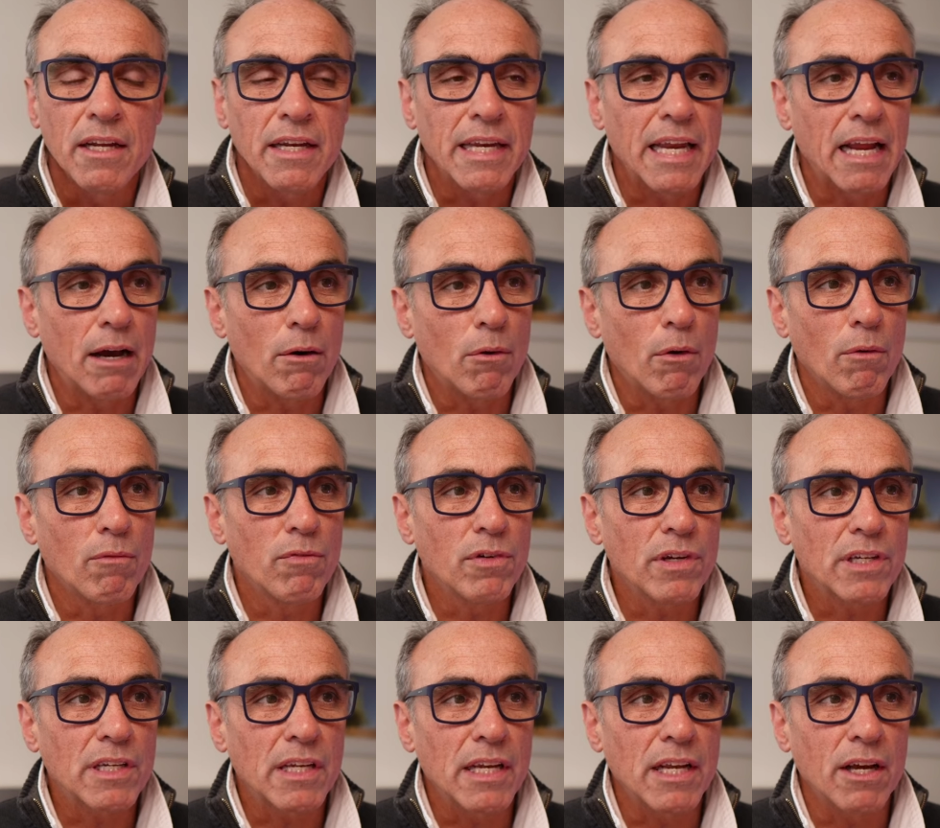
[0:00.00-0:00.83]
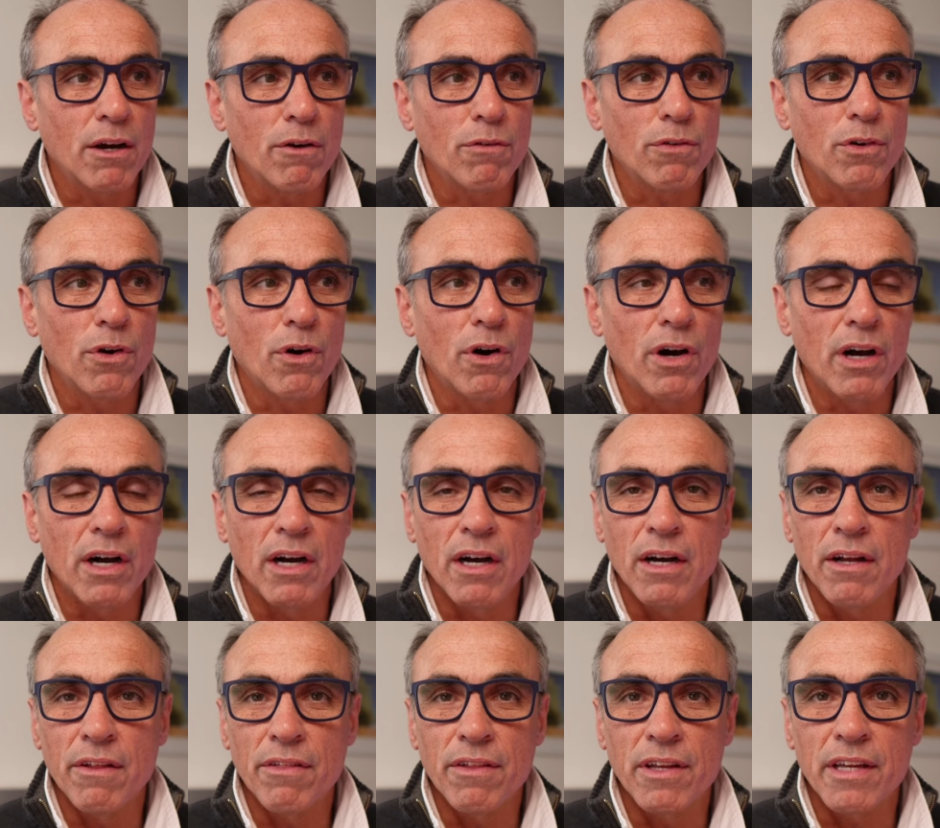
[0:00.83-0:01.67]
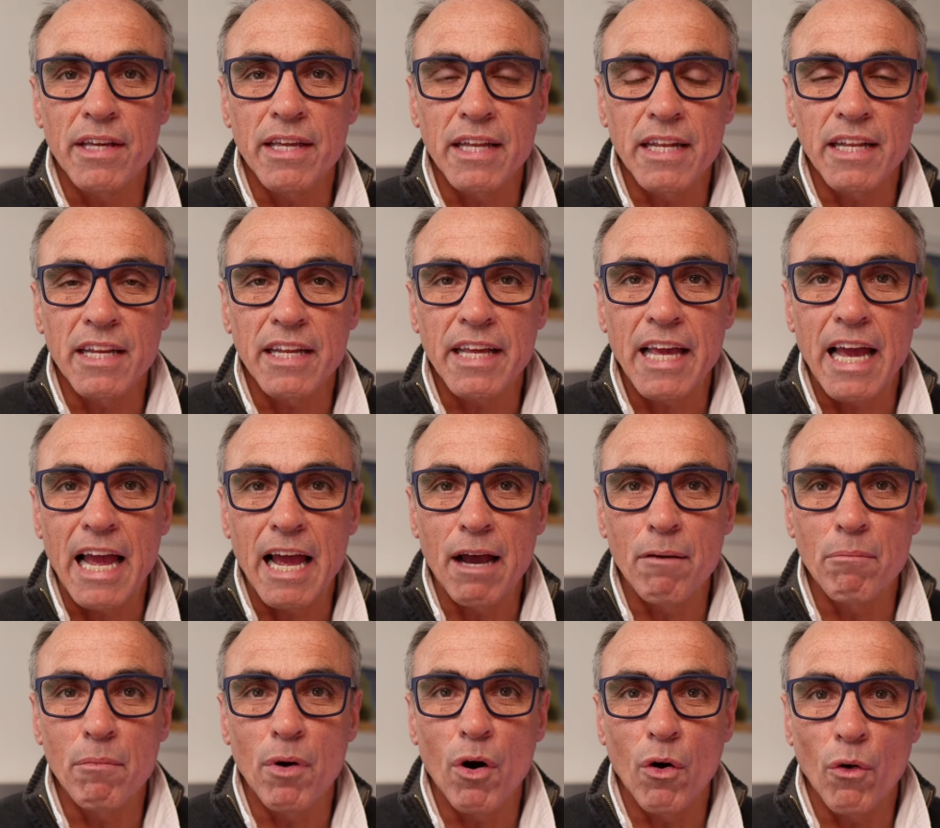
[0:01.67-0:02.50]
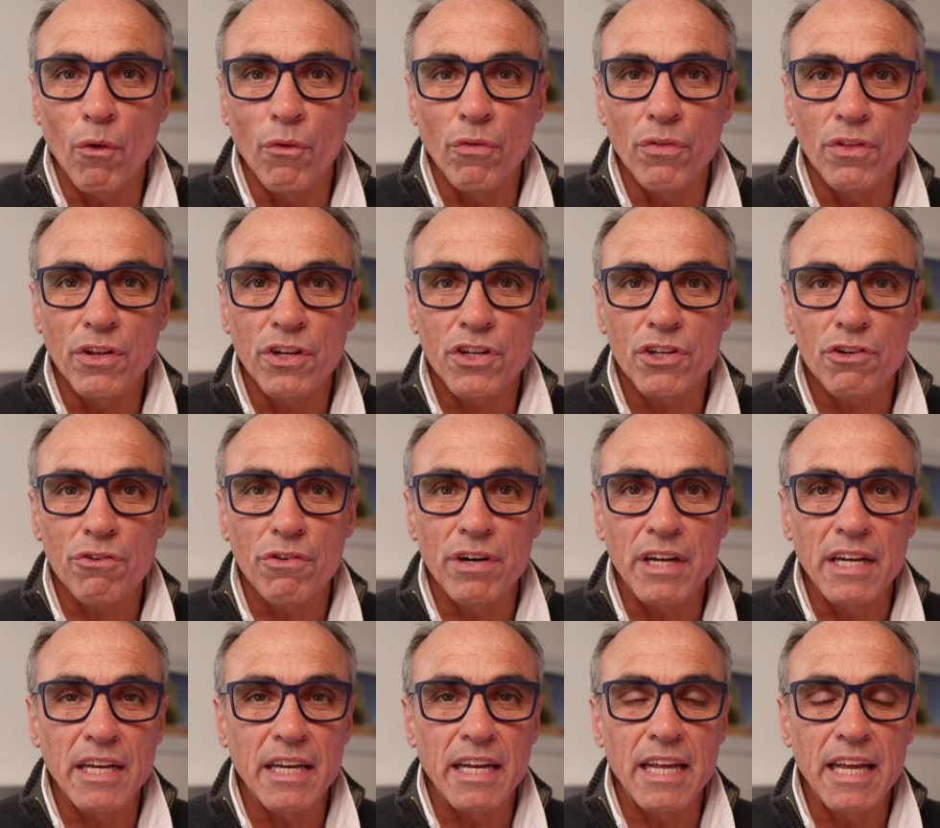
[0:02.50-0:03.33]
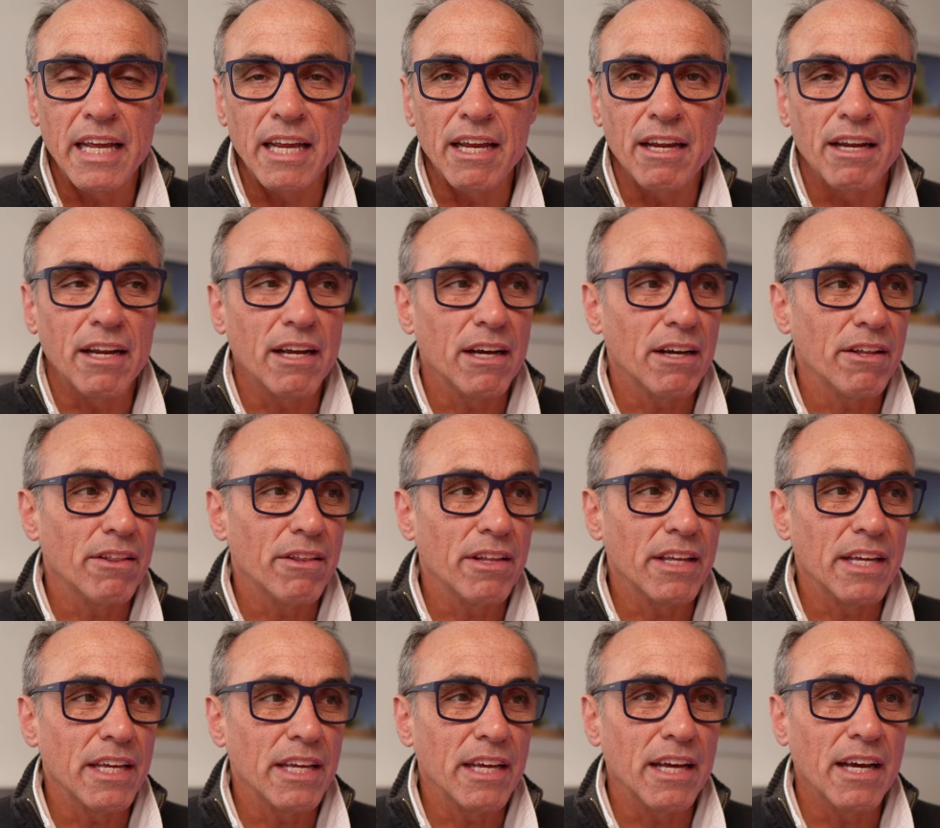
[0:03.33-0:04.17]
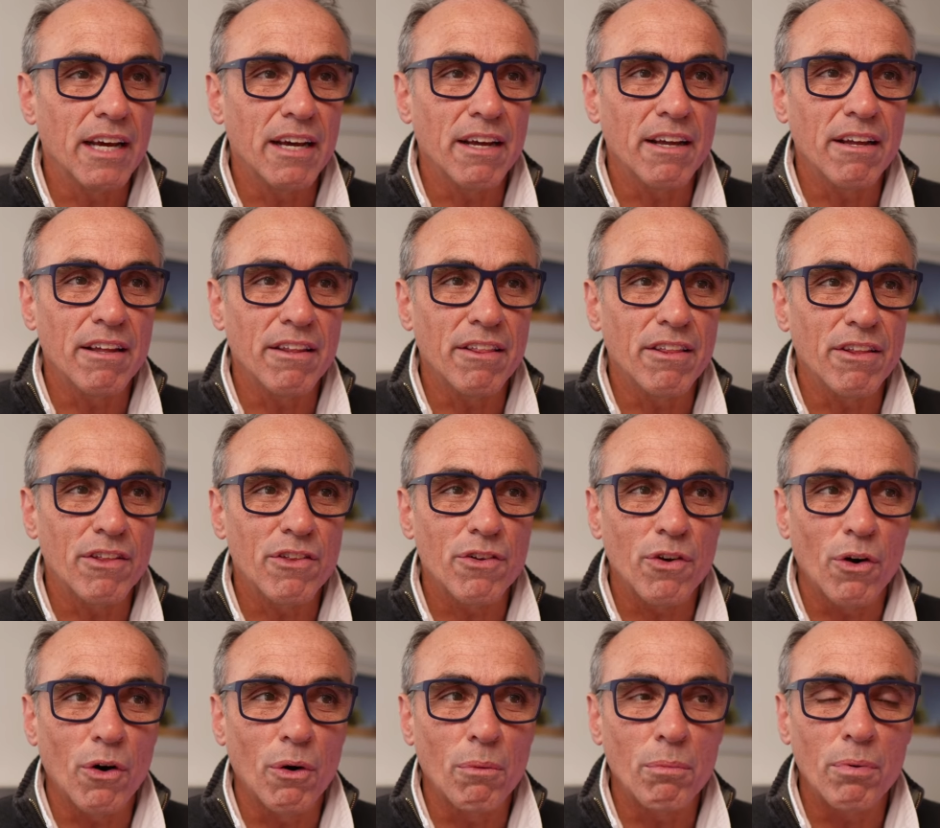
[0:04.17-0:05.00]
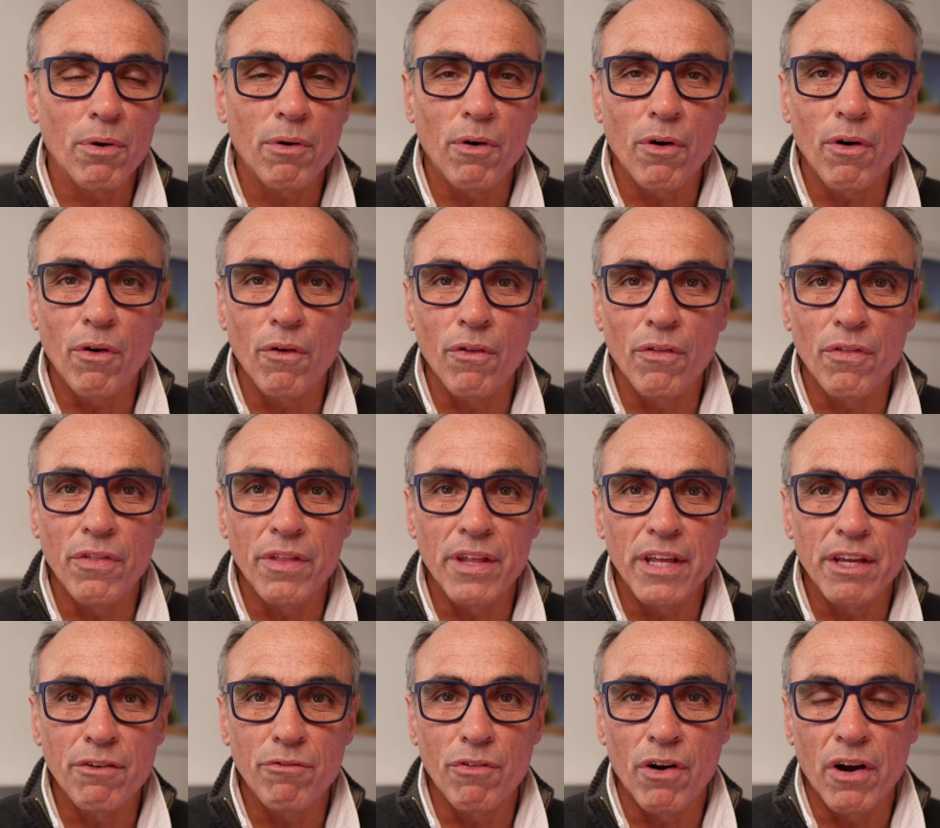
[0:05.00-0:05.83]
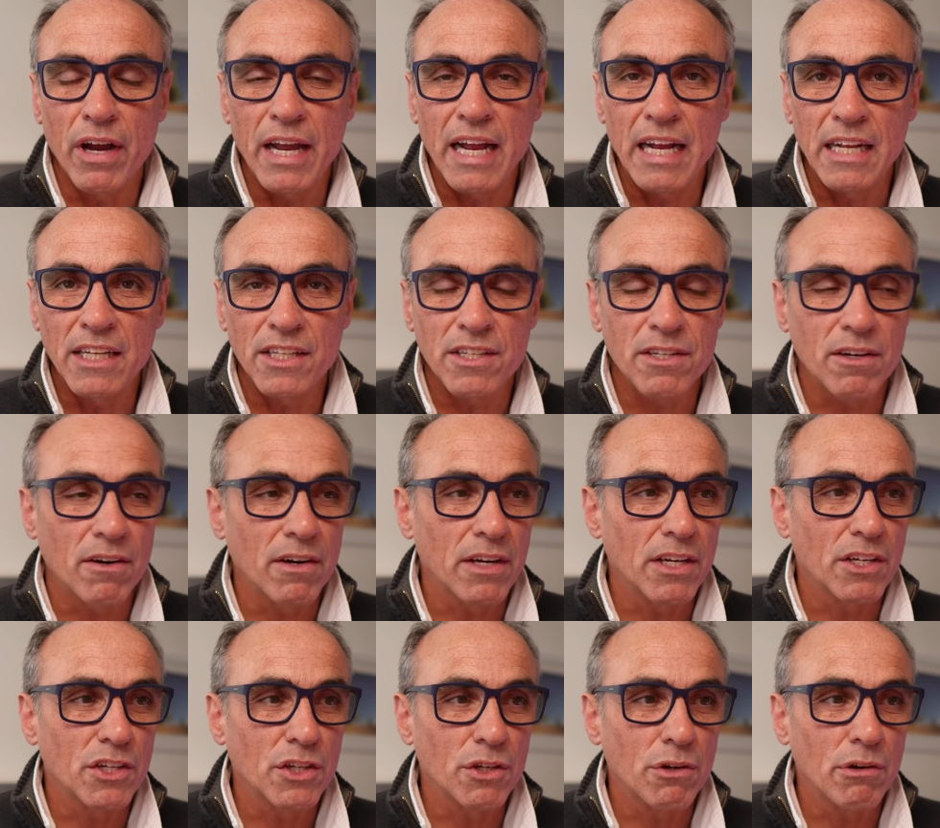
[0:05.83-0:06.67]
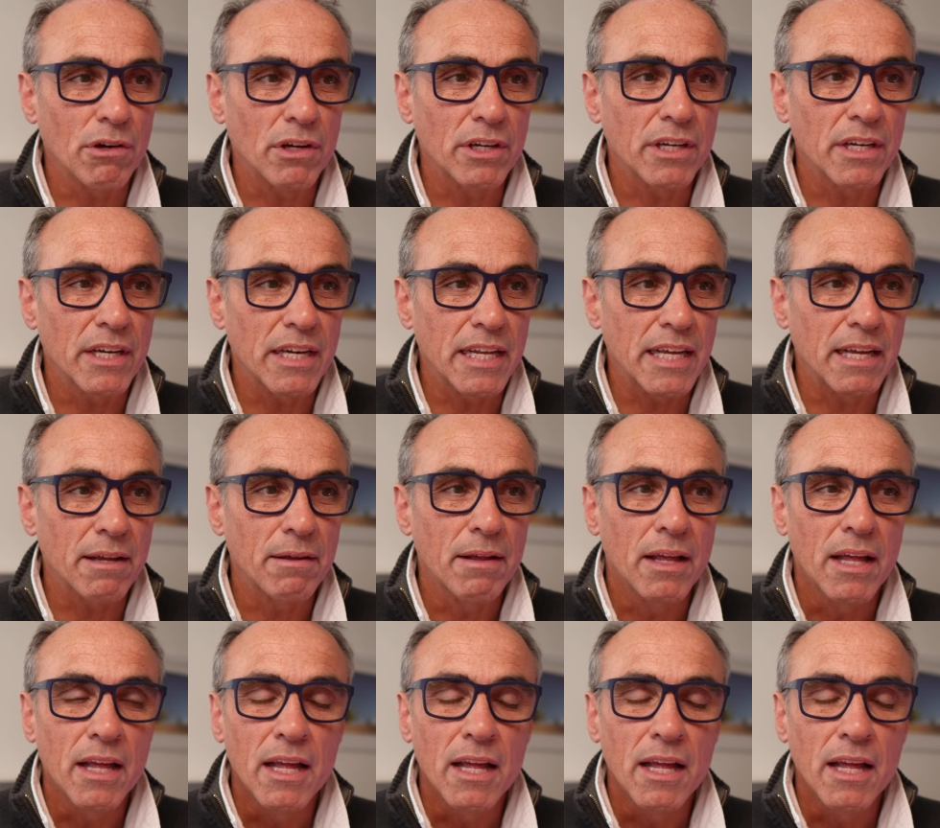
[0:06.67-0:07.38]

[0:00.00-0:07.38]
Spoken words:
Now, obviously, I've got the Kitten Cam on the screen here at the top on the right-hand side as you look at it.